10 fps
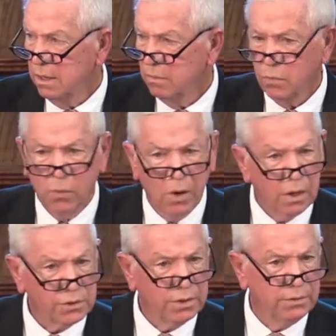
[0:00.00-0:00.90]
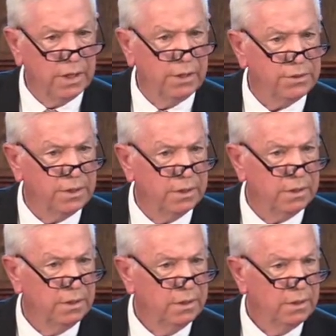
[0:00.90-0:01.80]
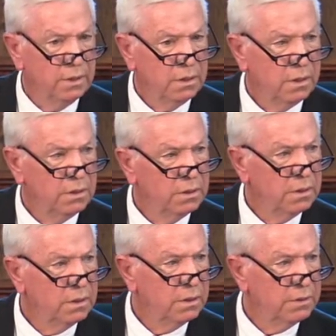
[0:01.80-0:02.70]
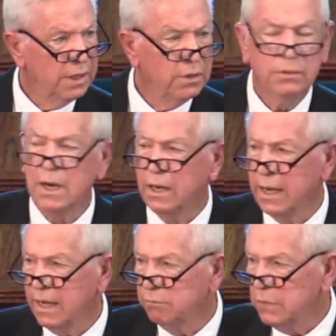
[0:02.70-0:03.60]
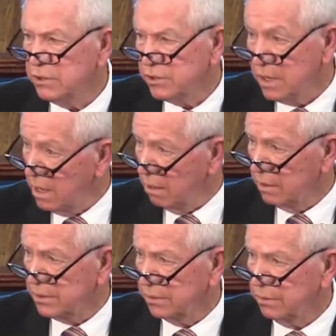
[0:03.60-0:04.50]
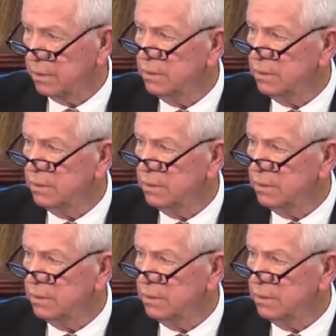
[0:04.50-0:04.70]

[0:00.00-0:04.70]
But we also notice that they do not have much character.